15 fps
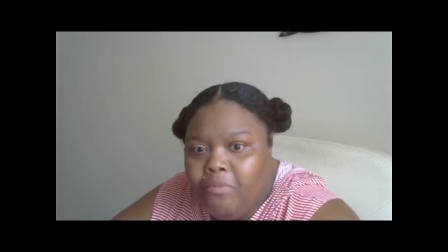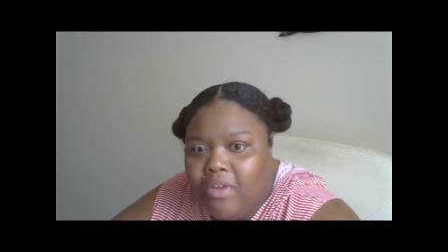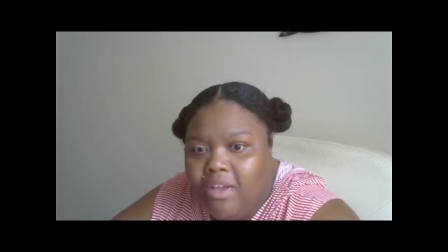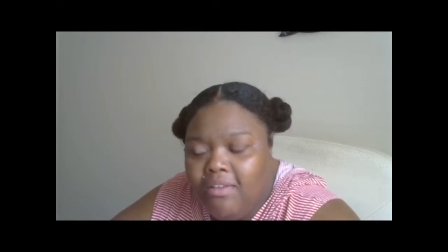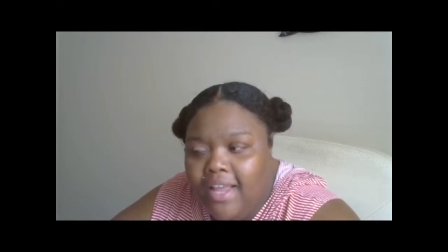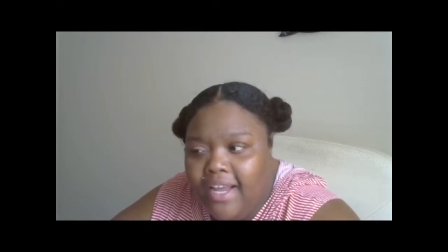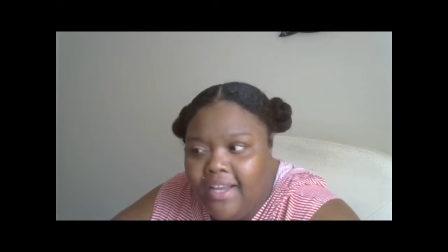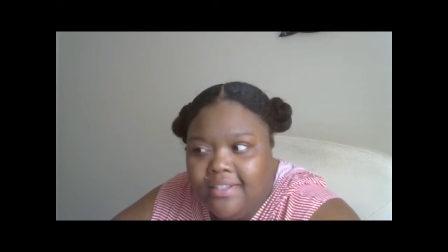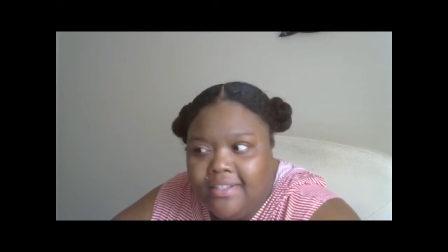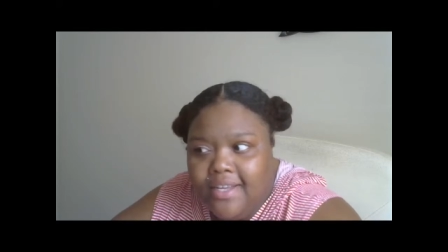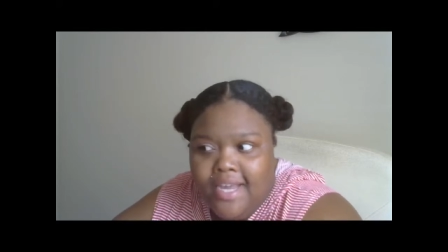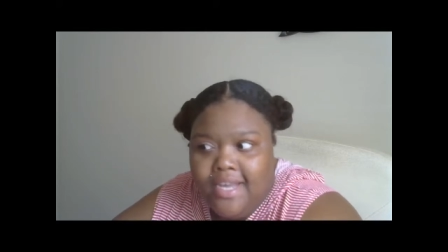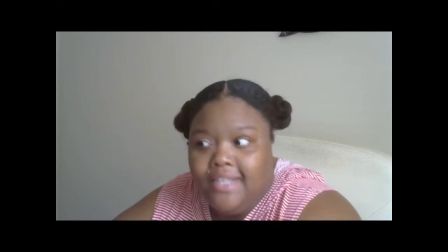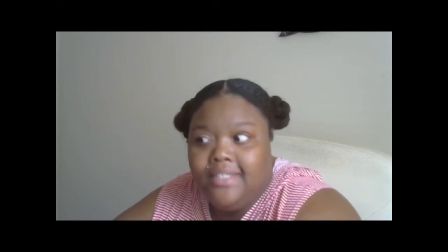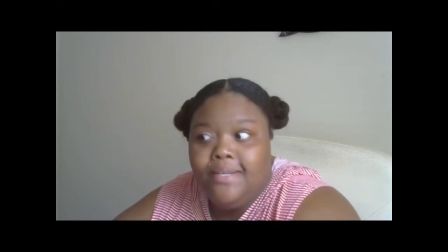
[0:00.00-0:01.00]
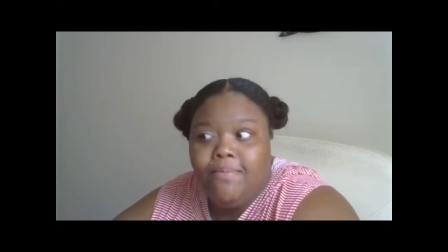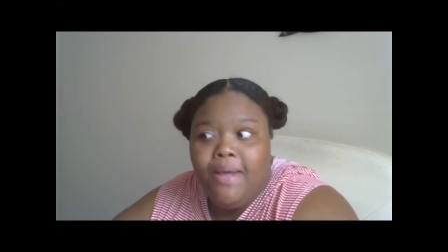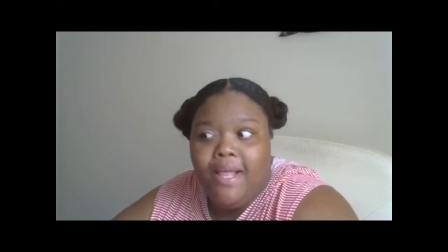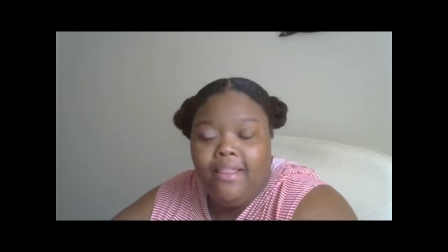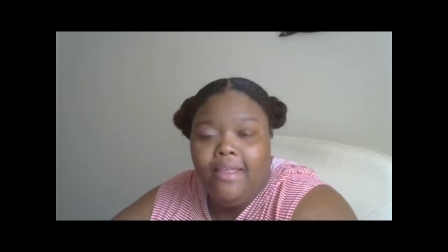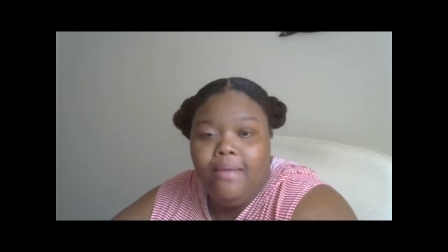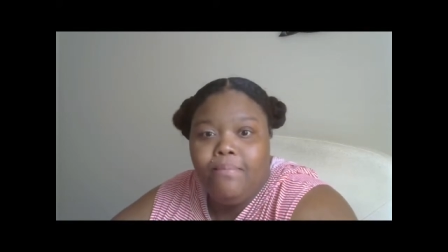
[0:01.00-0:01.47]
like it's enhancing
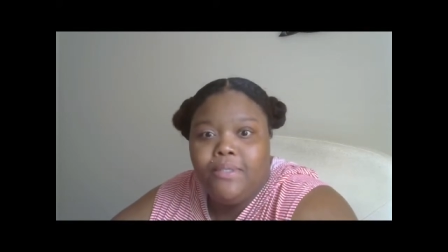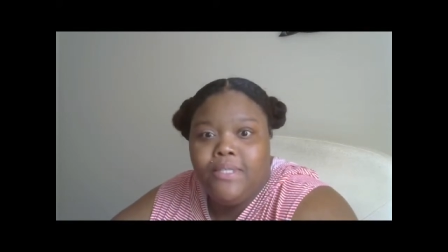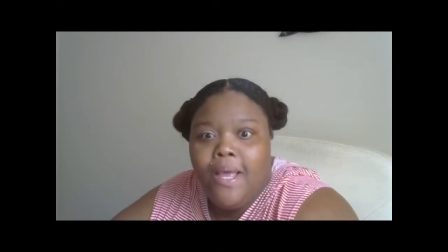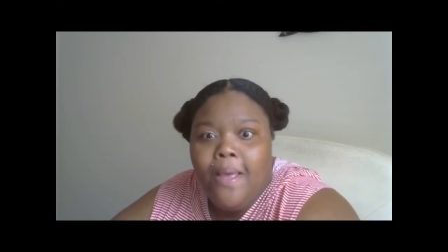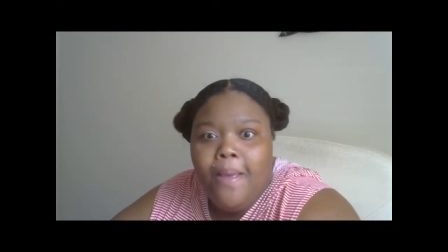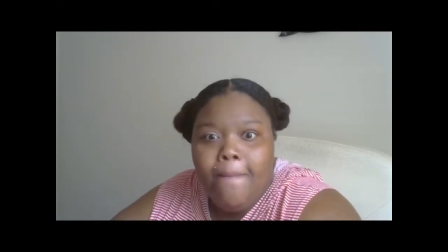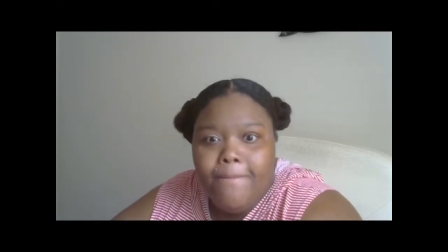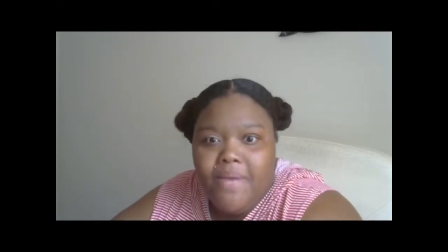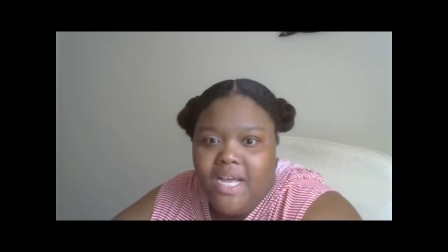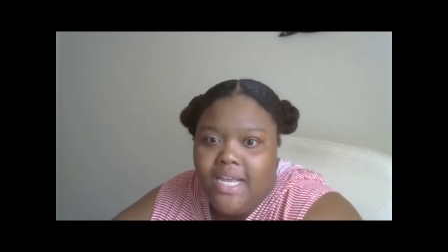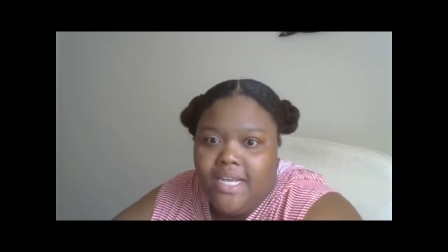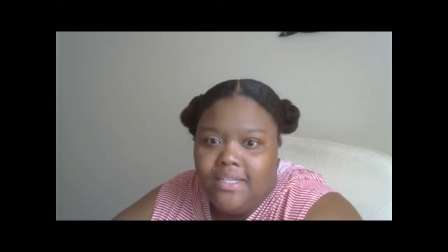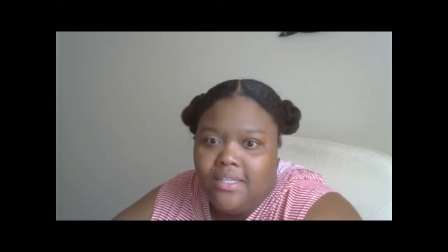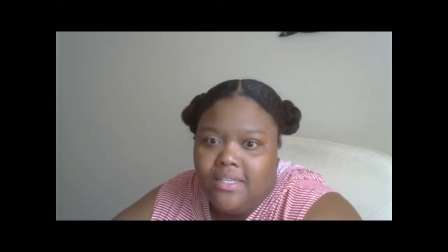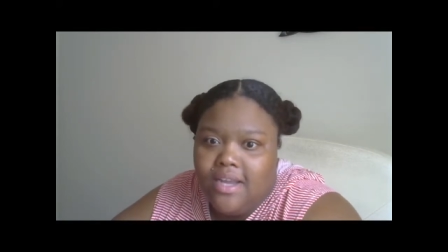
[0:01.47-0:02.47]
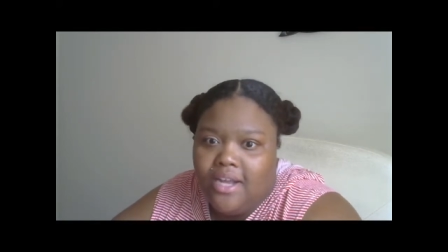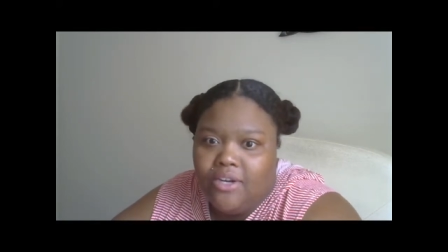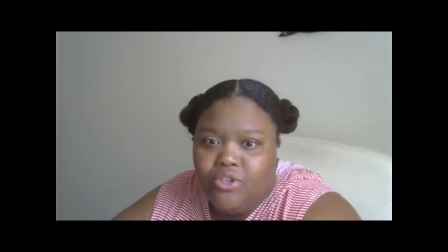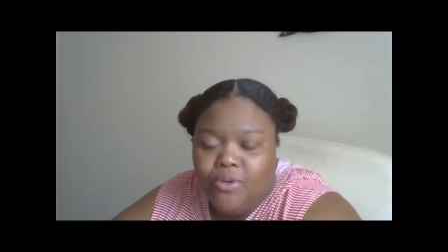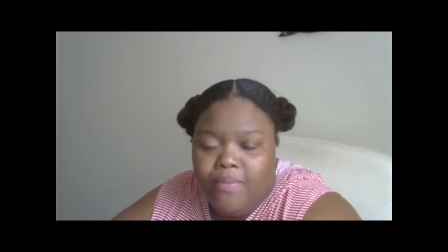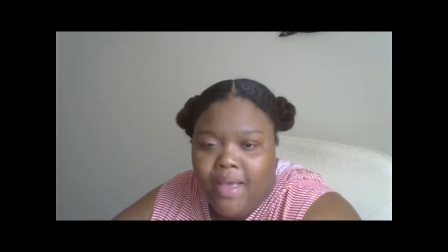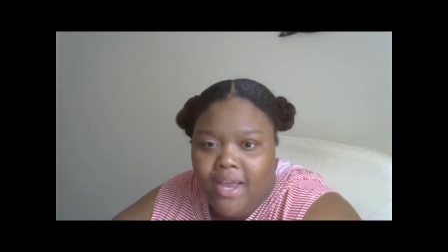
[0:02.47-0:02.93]
my lips, but it's not
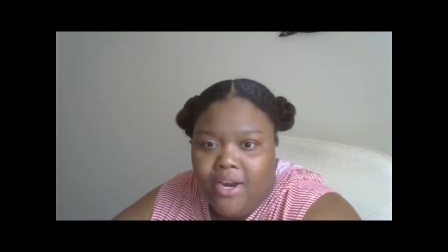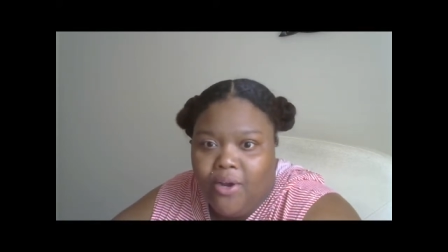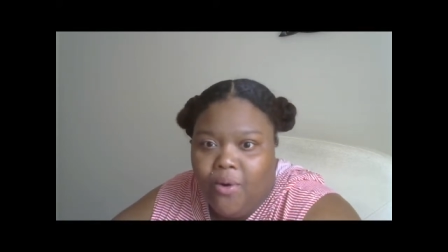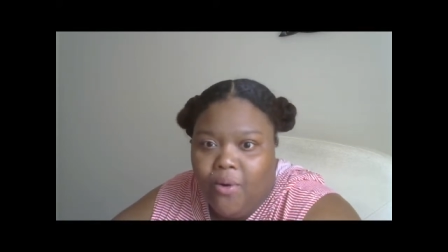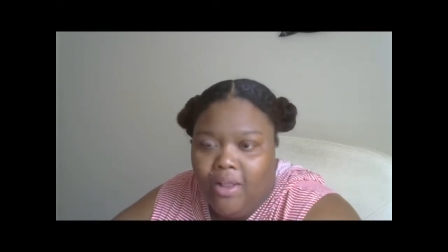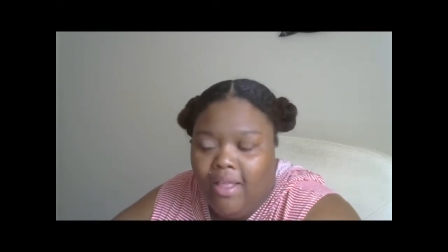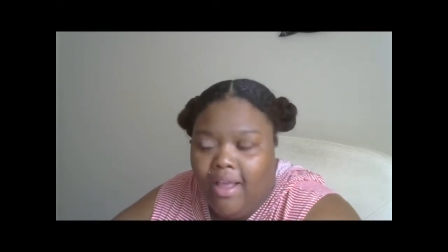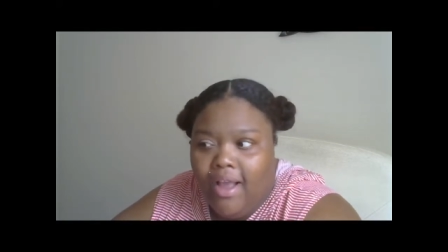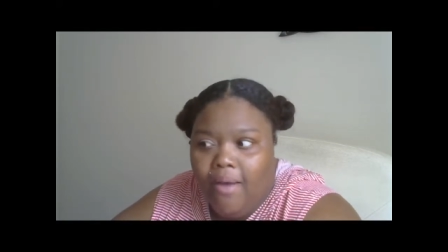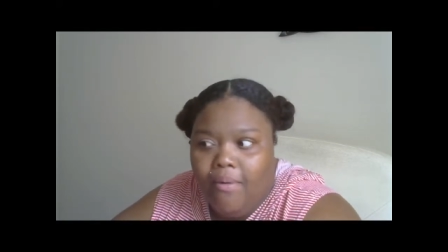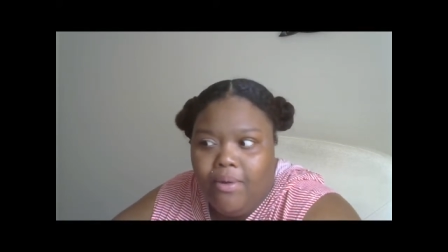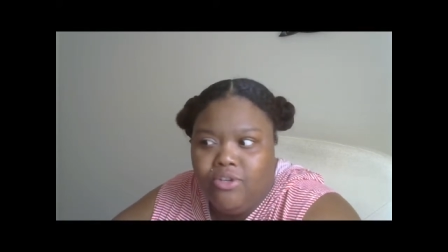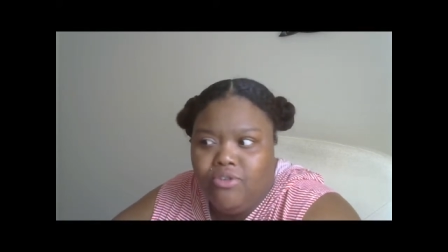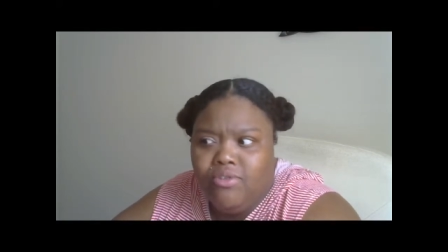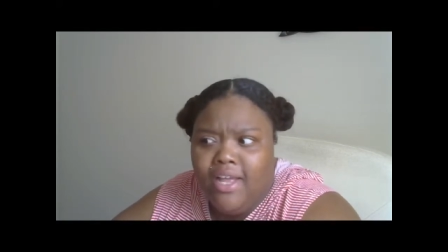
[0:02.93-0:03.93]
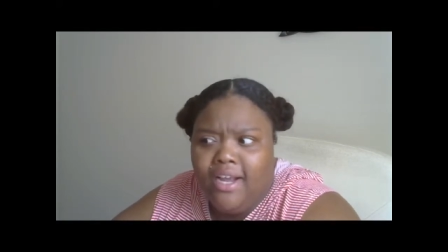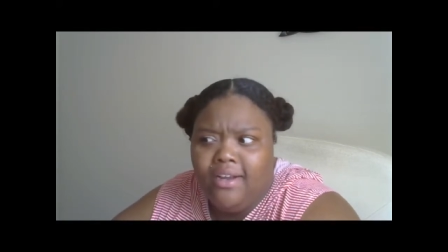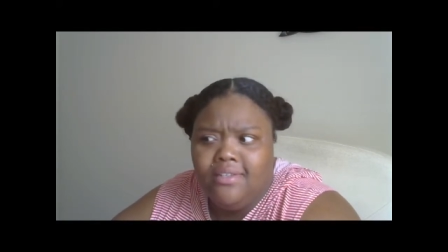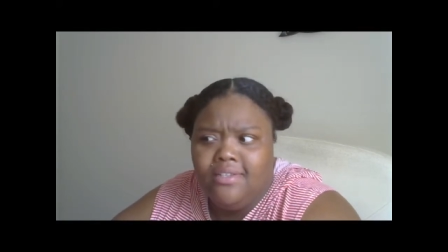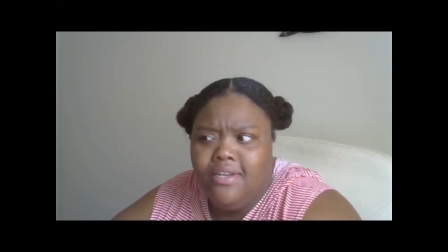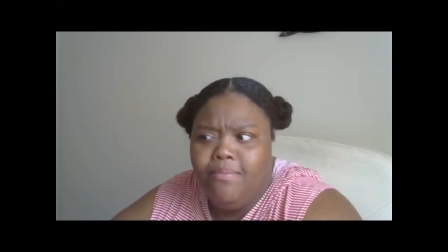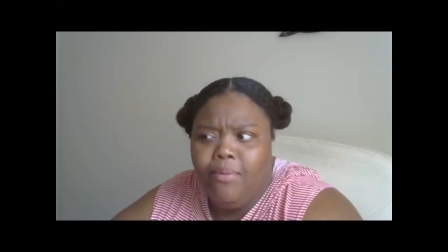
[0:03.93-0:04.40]
dramatic. Or like I would do like a
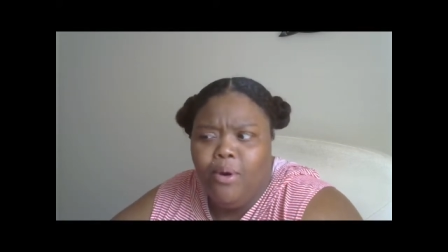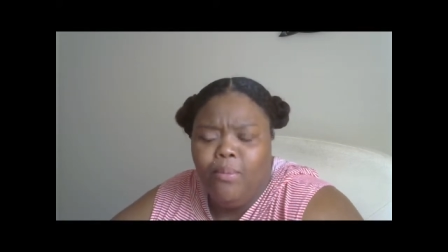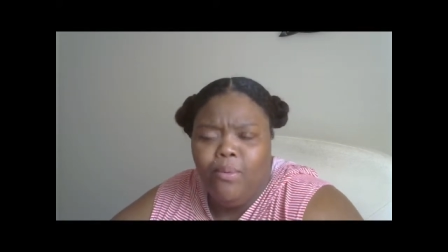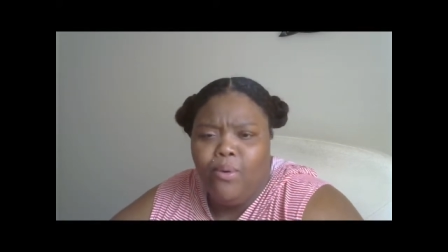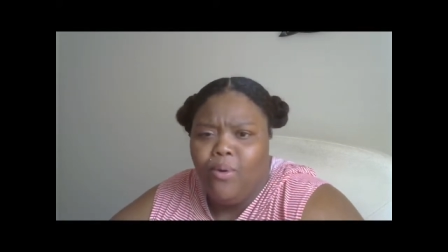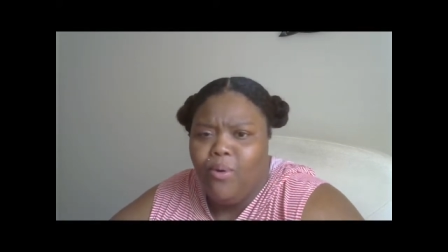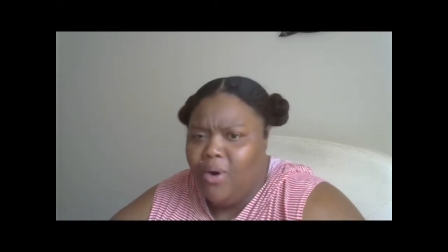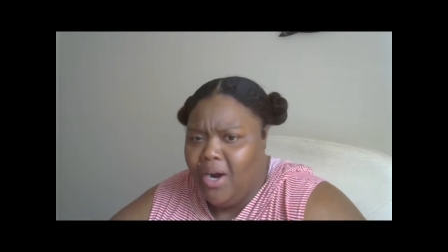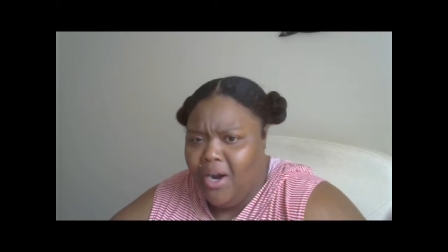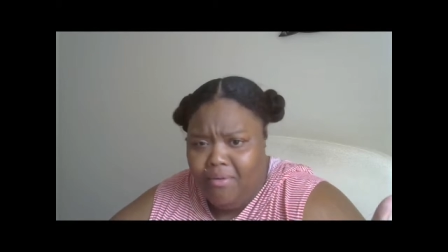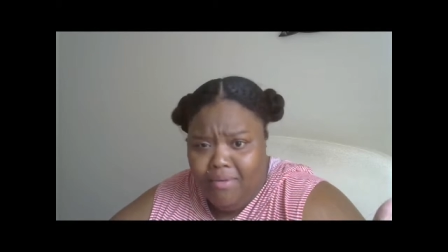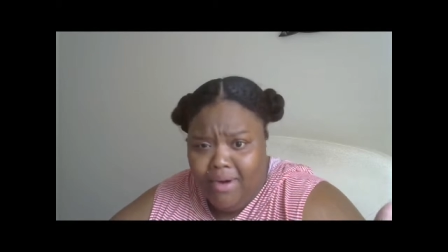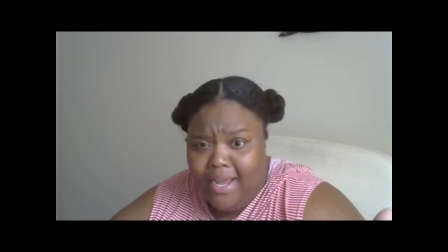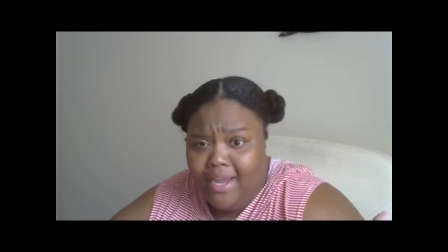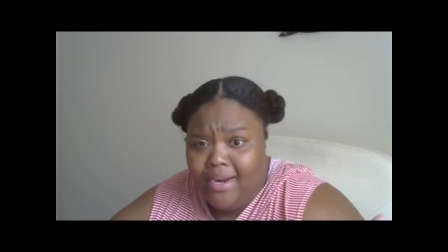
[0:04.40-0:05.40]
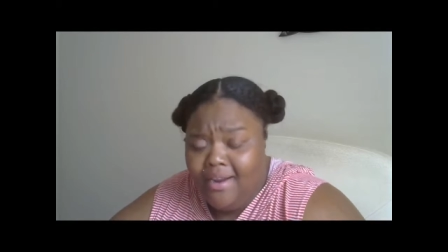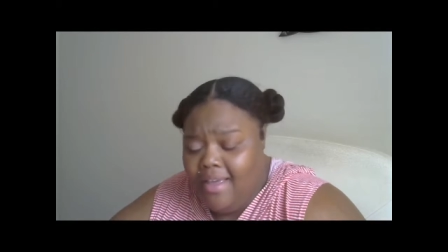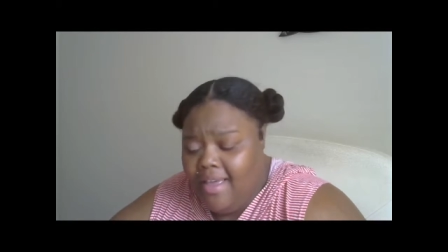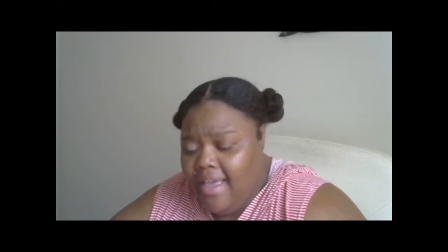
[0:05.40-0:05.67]
deep purple or a red.